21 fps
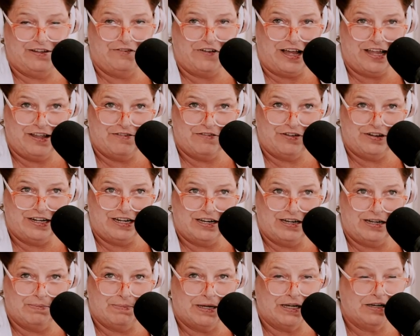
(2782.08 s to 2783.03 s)
if I ever
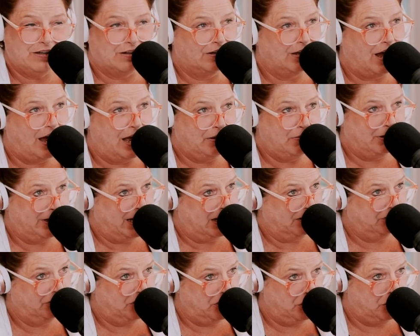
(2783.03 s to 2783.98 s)
needed a buckle, I would
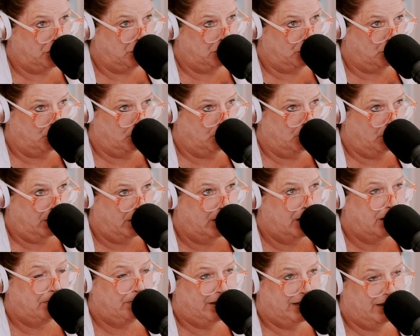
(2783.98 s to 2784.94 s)
ask you
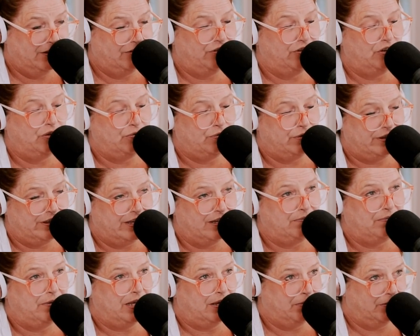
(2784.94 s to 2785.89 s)
because you would
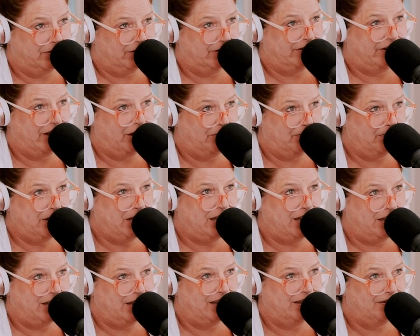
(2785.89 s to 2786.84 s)
then be able to tell
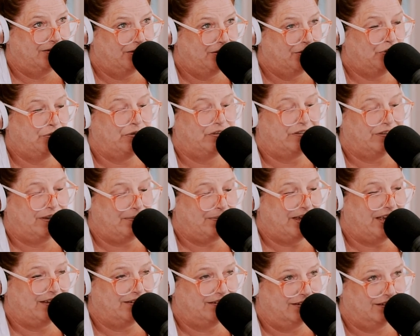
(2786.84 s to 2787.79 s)
me yep. who was the
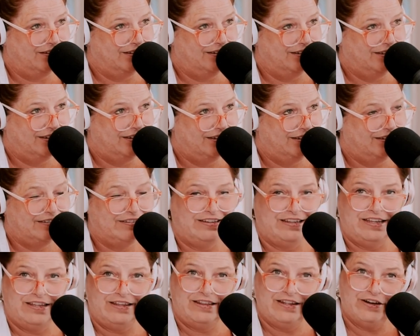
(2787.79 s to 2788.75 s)
best. Yes,
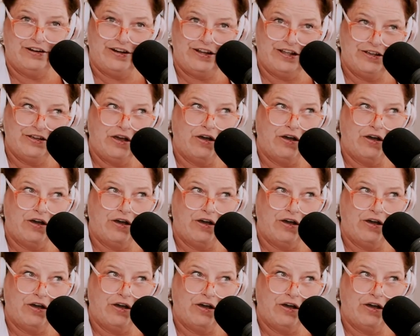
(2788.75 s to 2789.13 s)
absolutely. See, there you